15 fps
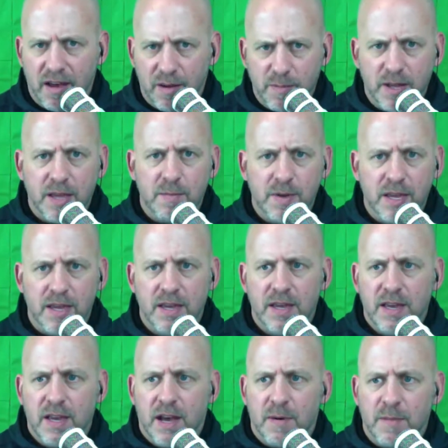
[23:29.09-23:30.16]
I'm going
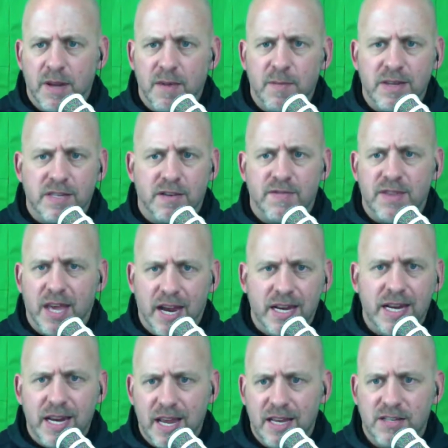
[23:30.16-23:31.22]
to give myself
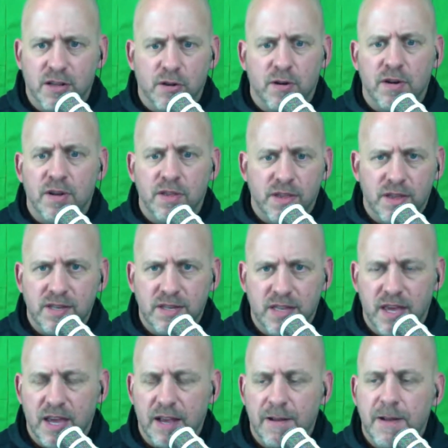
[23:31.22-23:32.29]
90 days to learn this
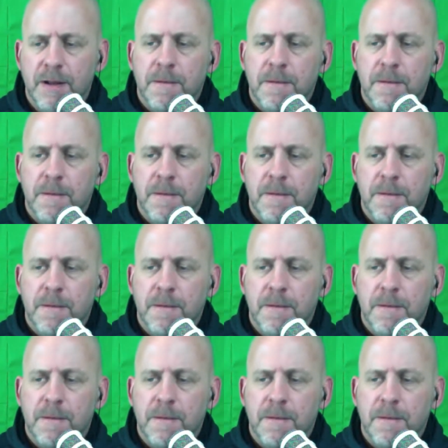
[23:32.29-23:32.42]
thing.